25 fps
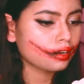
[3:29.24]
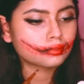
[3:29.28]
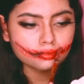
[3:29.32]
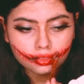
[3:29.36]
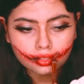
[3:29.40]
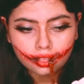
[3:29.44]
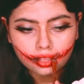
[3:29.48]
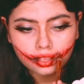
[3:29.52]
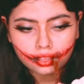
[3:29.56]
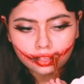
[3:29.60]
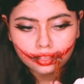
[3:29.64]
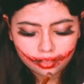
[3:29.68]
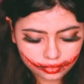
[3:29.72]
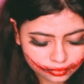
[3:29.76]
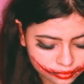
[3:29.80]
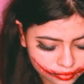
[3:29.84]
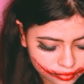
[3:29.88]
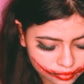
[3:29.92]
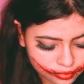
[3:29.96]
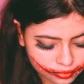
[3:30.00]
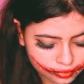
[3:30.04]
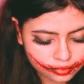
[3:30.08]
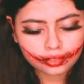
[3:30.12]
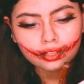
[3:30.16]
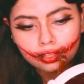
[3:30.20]
I'm going to
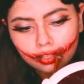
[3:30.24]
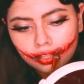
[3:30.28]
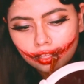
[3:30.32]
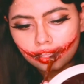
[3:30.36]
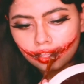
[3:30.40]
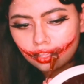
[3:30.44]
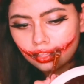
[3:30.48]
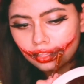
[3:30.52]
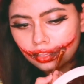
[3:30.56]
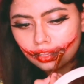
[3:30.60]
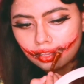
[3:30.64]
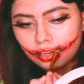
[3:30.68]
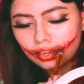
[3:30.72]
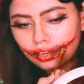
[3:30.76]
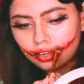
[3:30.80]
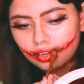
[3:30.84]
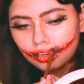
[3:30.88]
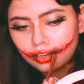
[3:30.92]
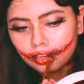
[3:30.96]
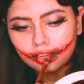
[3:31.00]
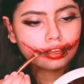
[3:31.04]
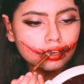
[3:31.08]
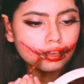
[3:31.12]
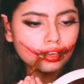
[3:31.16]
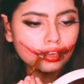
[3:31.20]
define it even more.